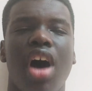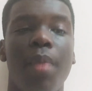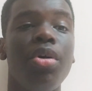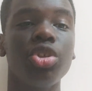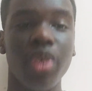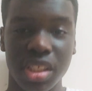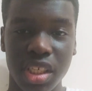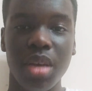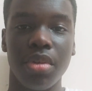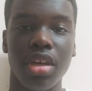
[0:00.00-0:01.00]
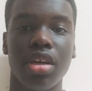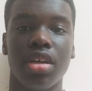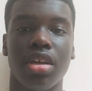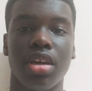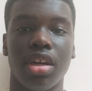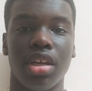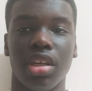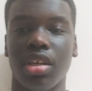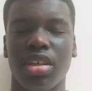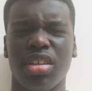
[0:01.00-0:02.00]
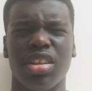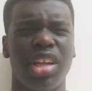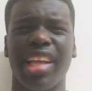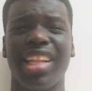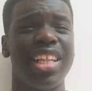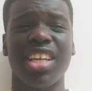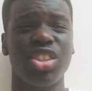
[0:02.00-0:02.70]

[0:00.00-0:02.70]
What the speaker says: Twanzebe. There's